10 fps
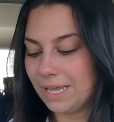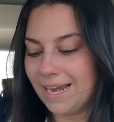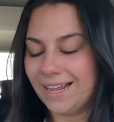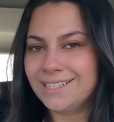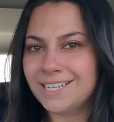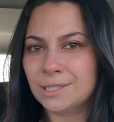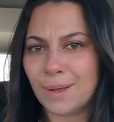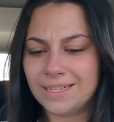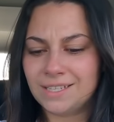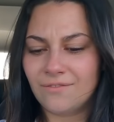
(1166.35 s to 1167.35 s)
It is
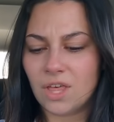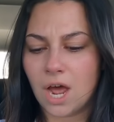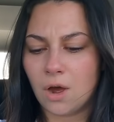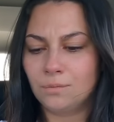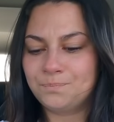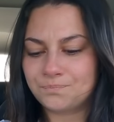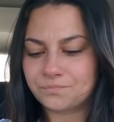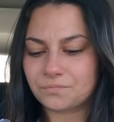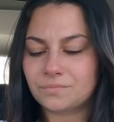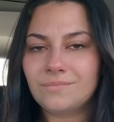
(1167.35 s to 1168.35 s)
expensive though.
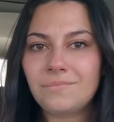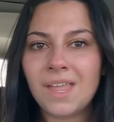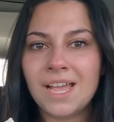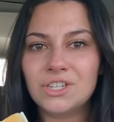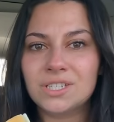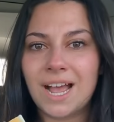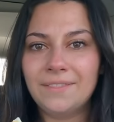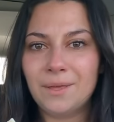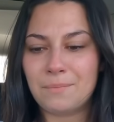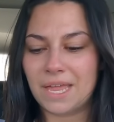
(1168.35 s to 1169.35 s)
I just
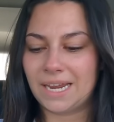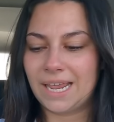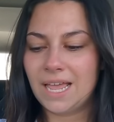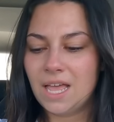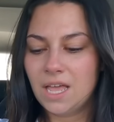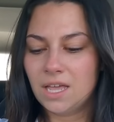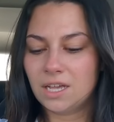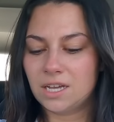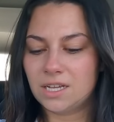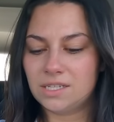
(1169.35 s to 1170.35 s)
got the mini
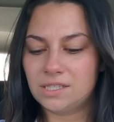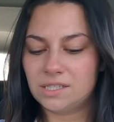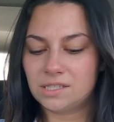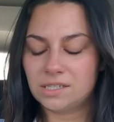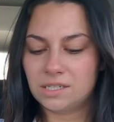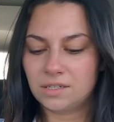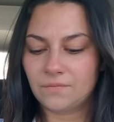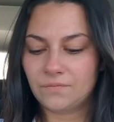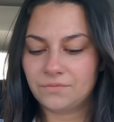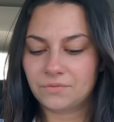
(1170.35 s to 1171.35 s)
because
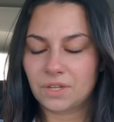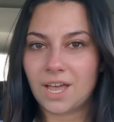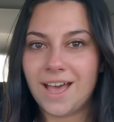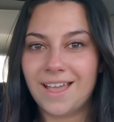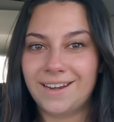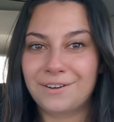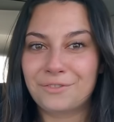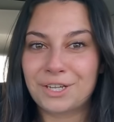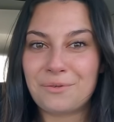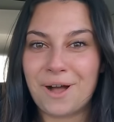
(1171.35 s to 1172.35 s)
I didn't
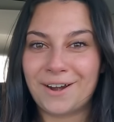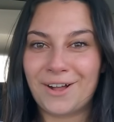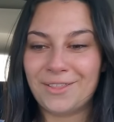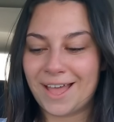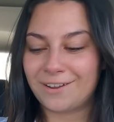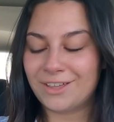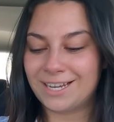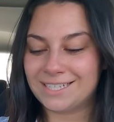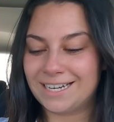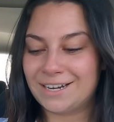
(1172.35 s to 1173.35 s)
really want all that of
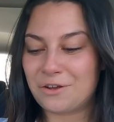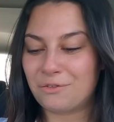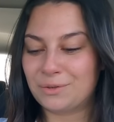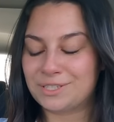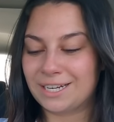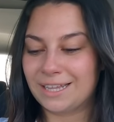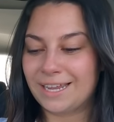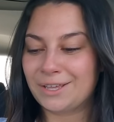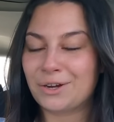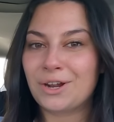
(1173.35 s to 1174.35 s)
it because I didn't know if I was gonna
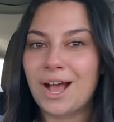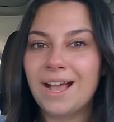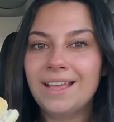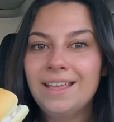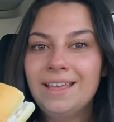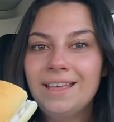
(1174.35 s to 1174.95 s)
like it or not.